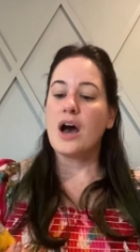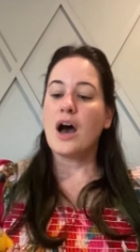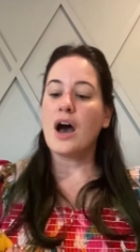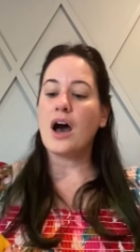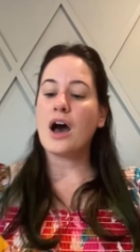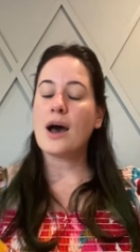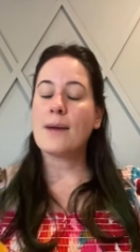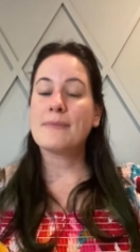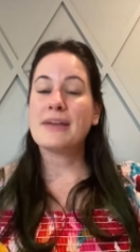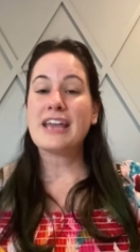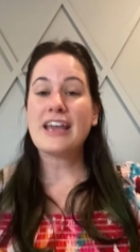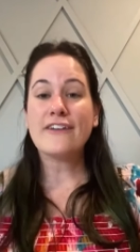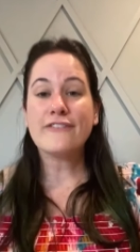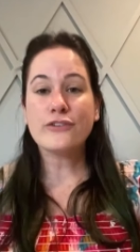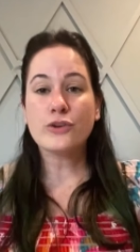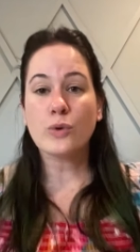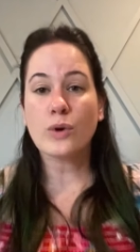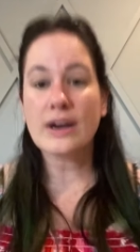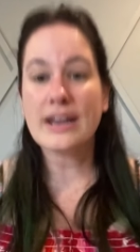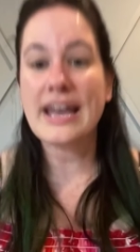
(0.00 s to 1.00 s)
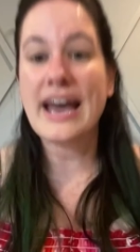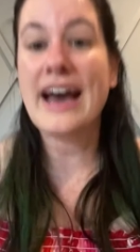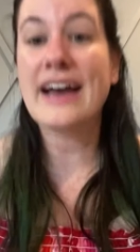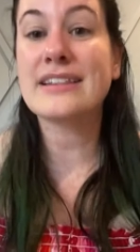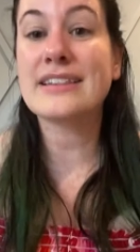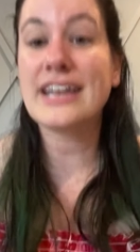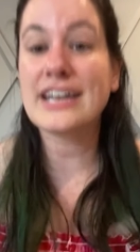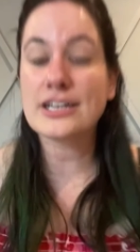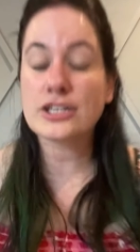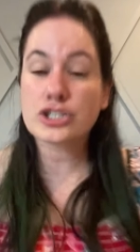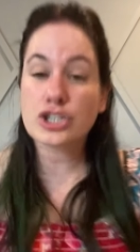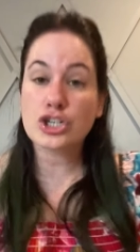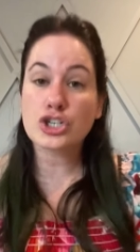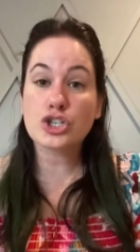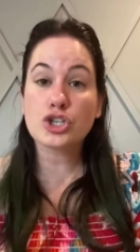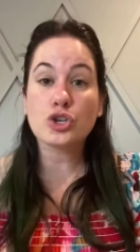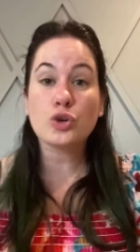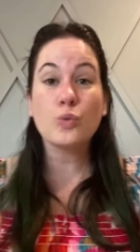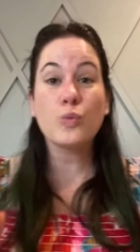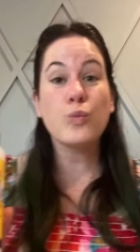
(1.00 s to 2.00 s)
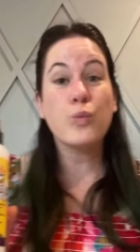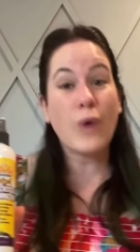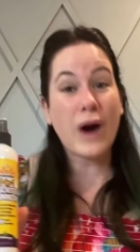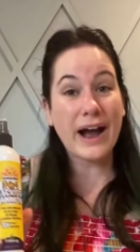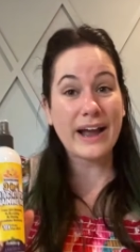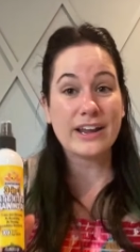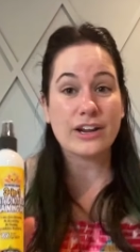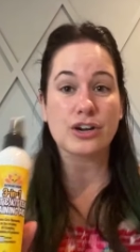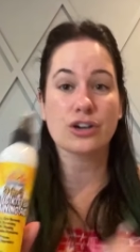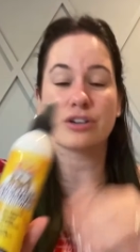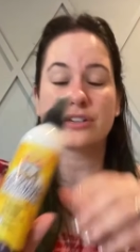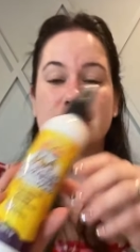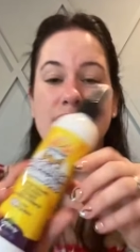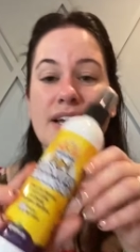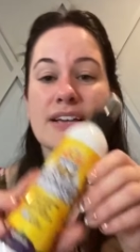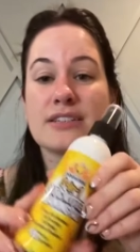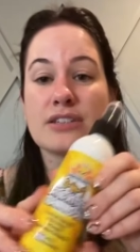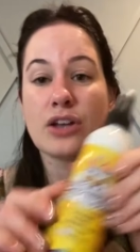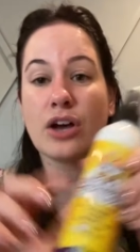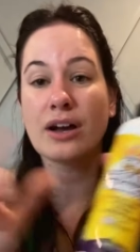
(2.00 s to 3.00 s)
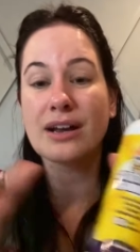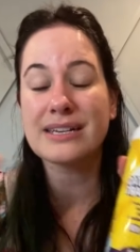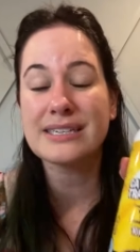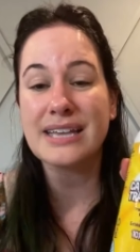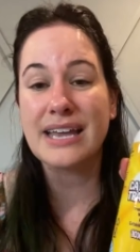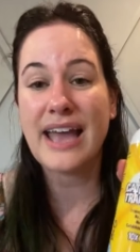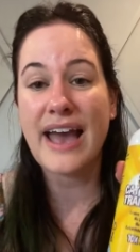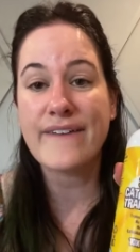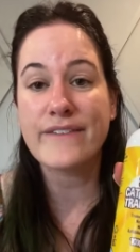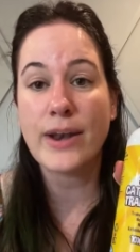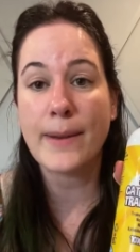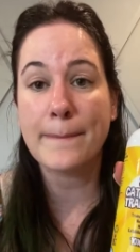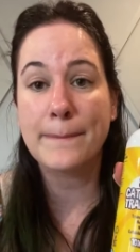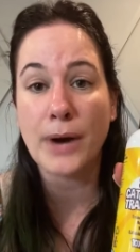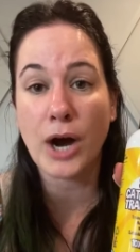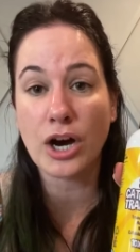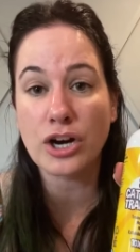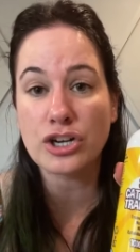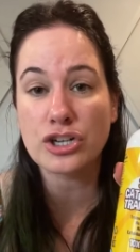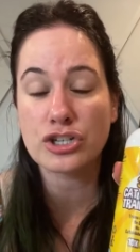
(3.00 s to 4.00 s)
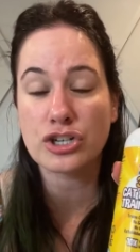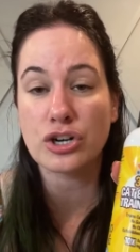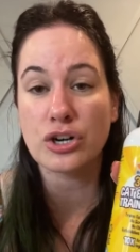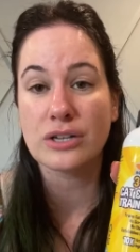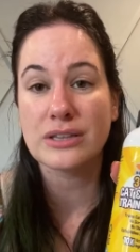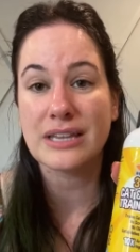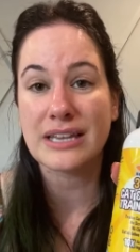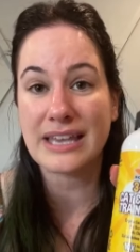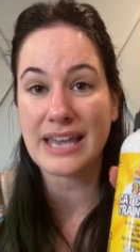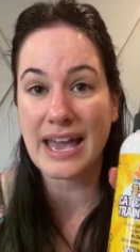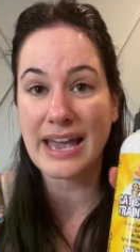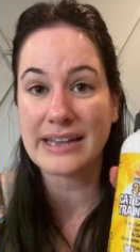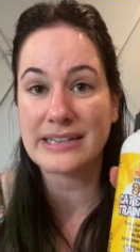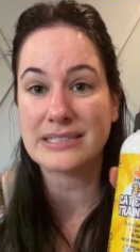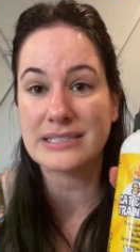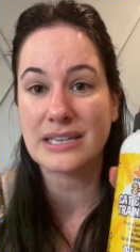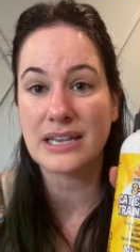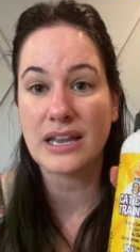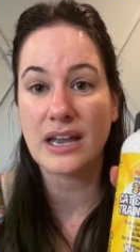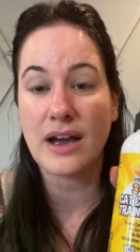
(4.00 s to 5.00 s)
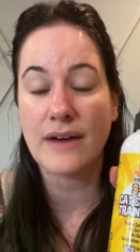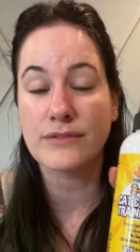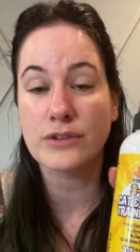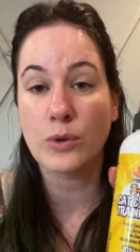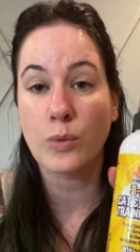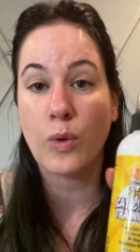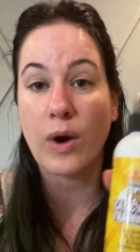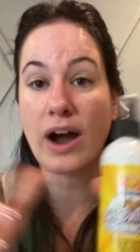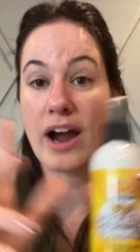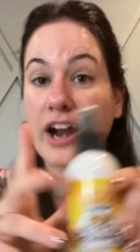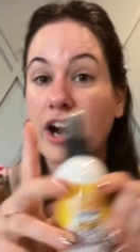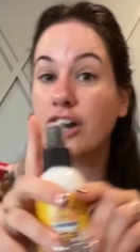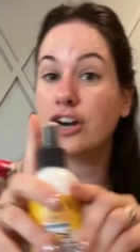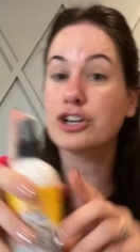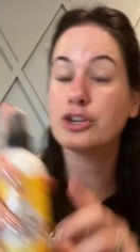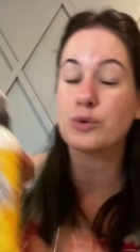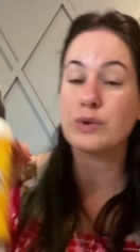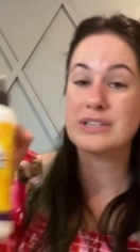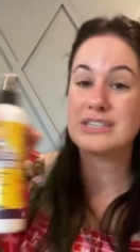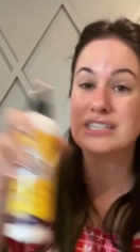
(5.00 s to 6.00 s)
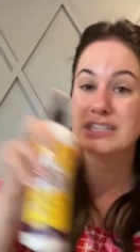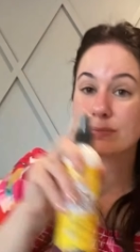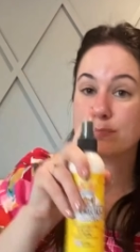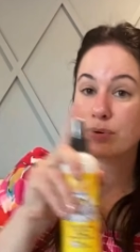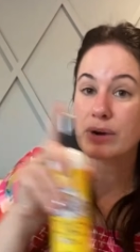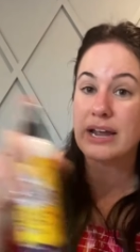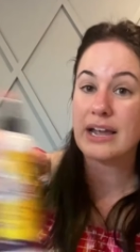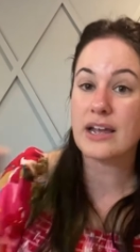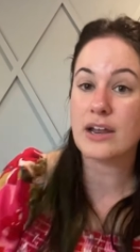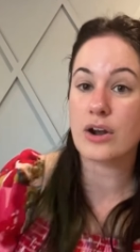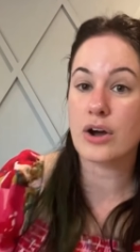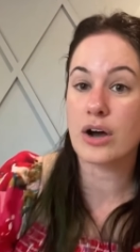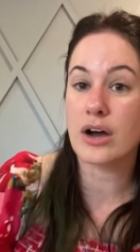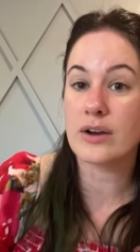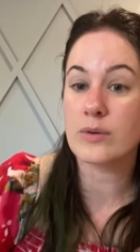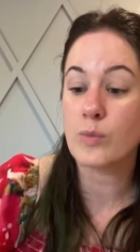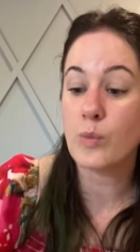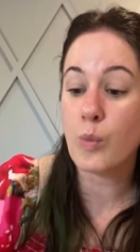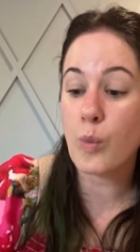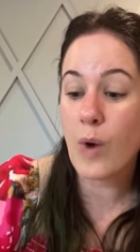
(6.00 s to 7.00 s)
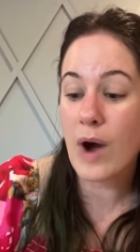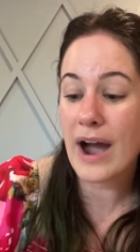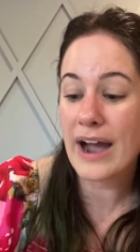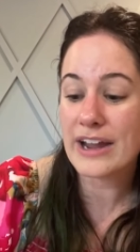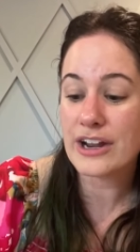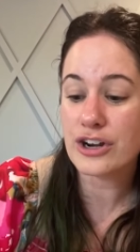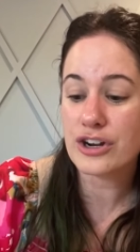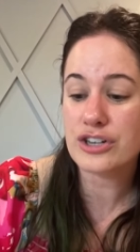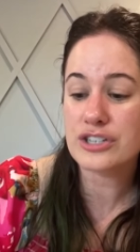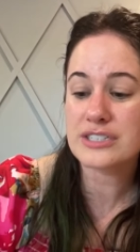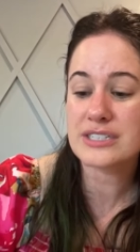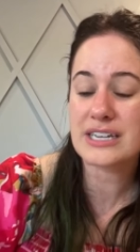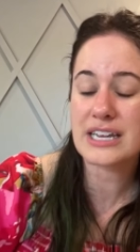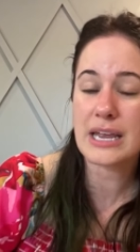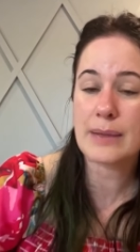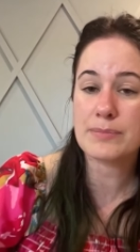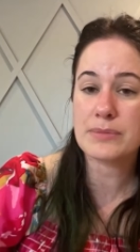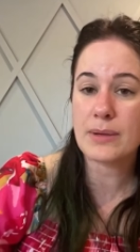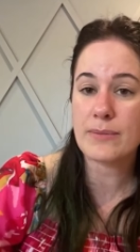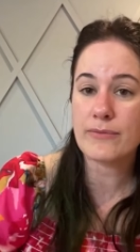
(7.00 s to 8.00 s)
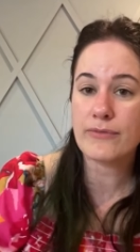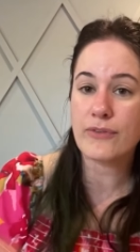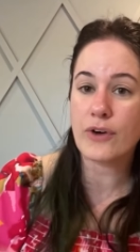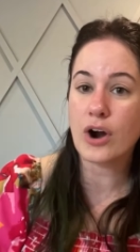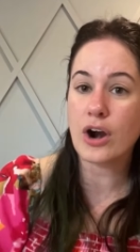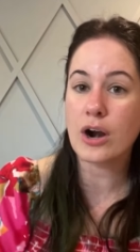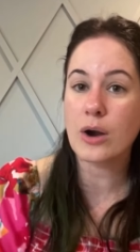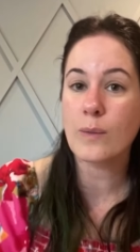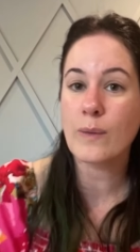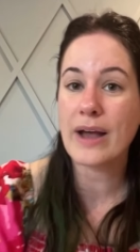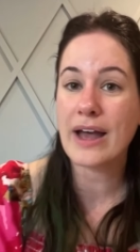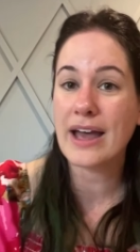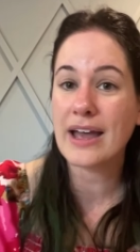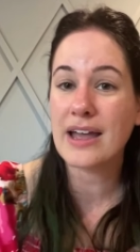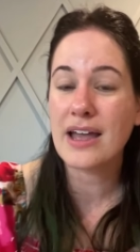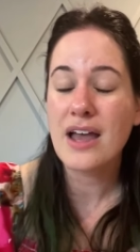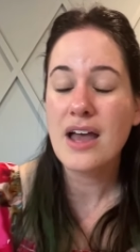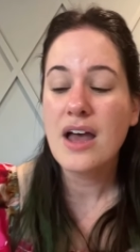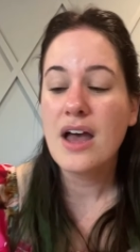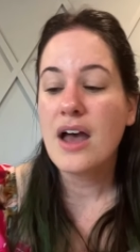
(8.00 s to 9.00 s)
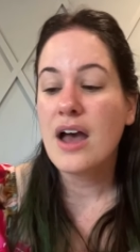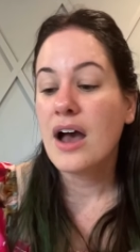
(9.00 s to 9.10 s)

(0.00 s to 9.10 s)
Um, if your cat likes to chew wires, as long as they haven't punctured the casing of the wire, you can spray it on wires to keep them far away.